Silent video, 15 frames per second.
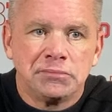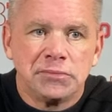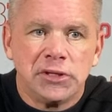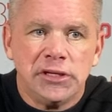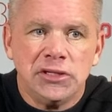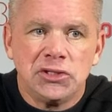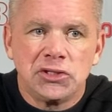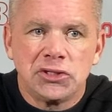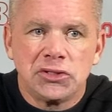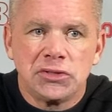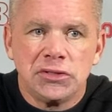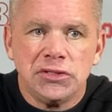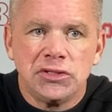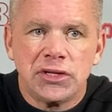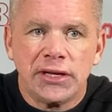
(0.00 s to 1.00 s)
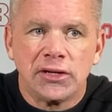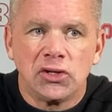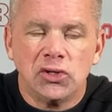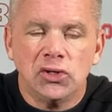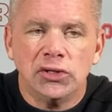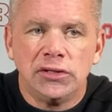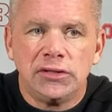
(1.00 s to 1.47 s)
he's had a
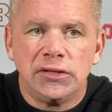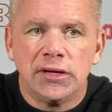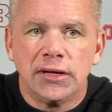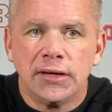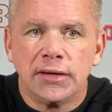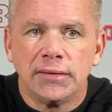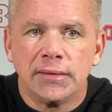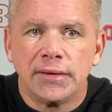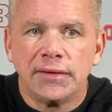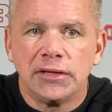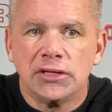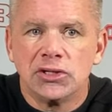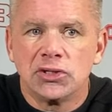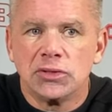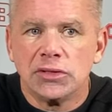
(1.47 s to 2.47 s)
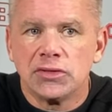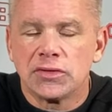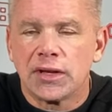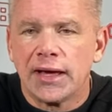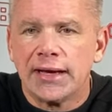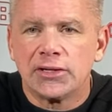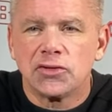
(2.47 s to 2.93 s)
good, I think his
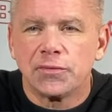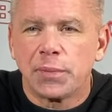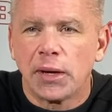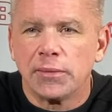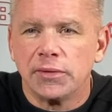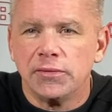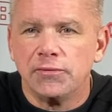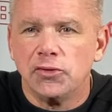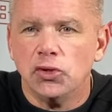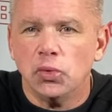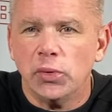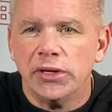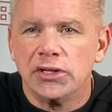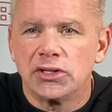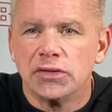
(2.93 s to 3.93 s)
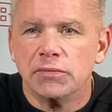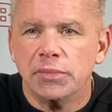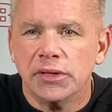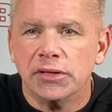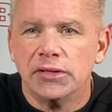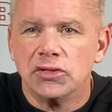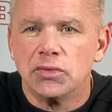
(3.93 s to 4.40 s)
last probably few weeks have
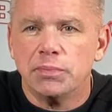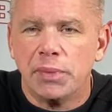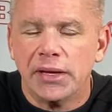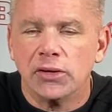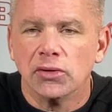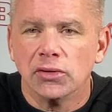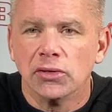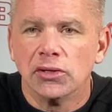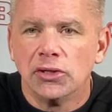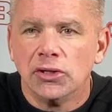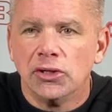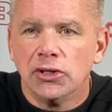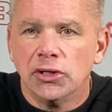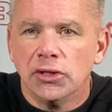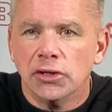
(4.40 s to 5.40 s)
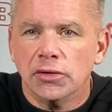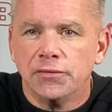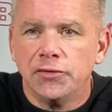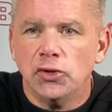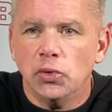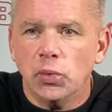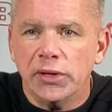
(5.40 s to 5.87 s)
been his better
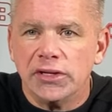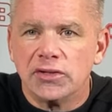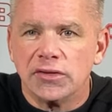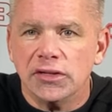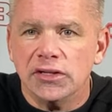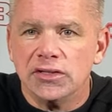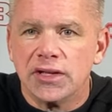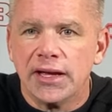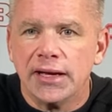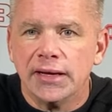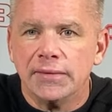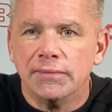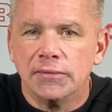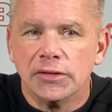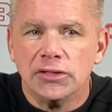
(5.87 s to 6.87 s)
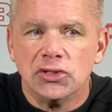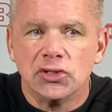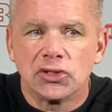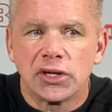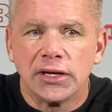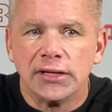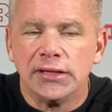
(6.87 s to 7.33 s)
few weeks that he's had. He's
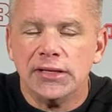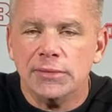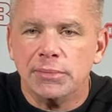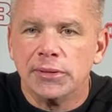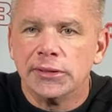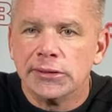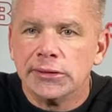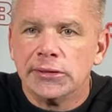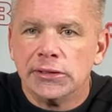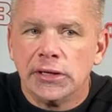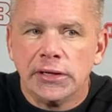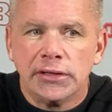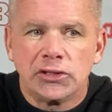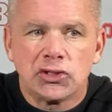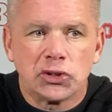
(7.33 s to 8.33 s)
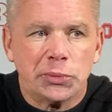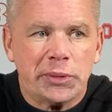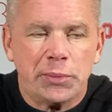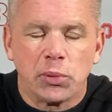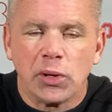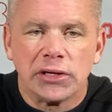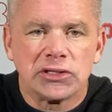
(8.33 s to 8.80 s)
just got to keep, I think it's going to be
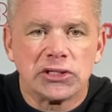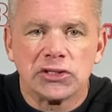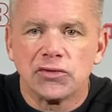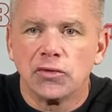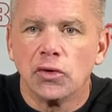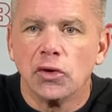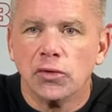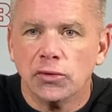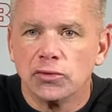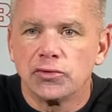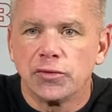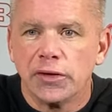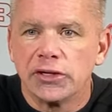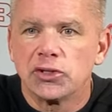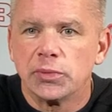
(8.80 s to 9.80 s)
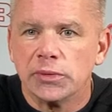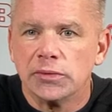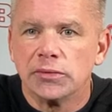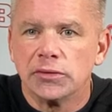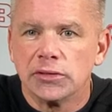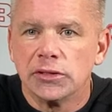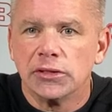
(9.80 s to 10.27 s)
a process for all those
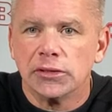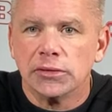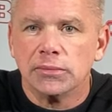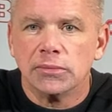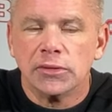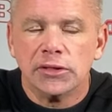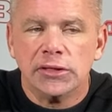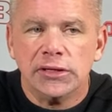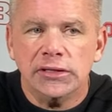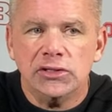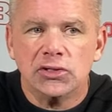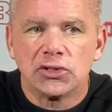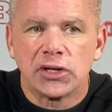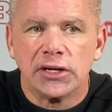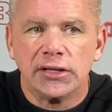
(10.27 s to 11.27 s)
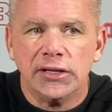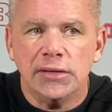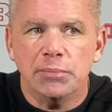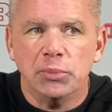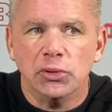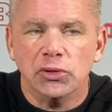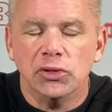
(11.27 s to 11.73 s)
freshmen. He's just got to
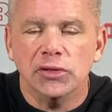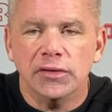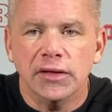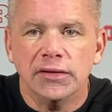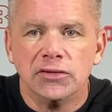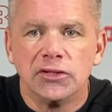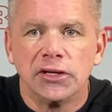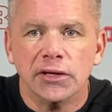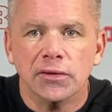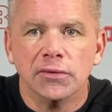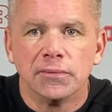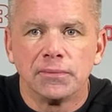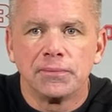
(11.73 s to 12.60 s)
keep putting good days together.